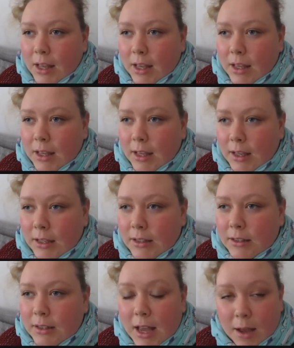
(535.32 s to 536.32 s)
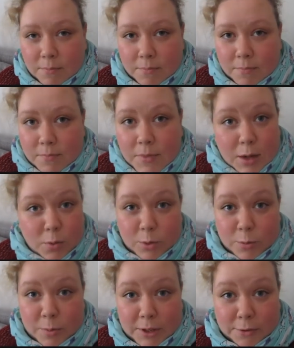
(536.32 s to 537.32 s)
And yeah, that
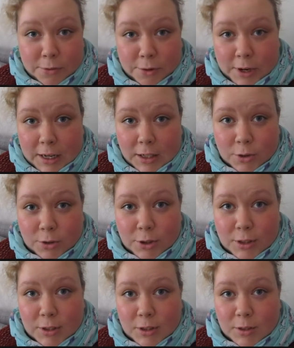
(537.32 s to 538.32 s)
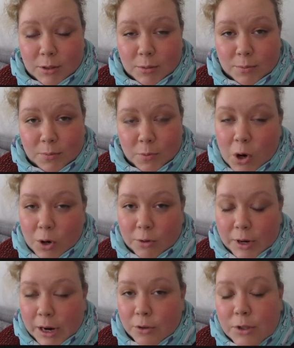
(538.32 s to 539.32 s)
would be free to just walk
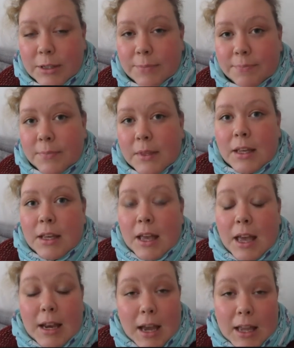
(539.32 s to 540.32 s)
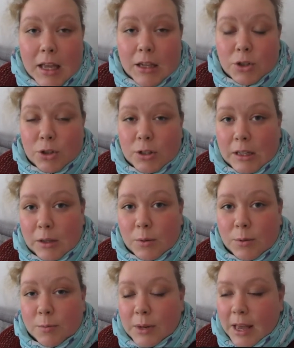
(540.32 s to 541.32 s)
around. And I actually
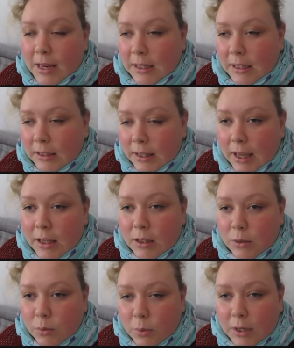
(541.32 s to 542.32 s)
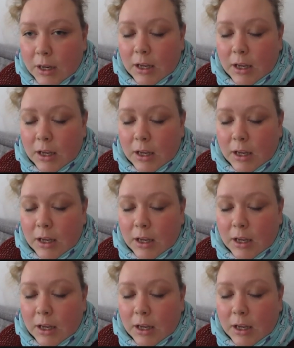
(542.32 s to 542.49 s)
was planning that when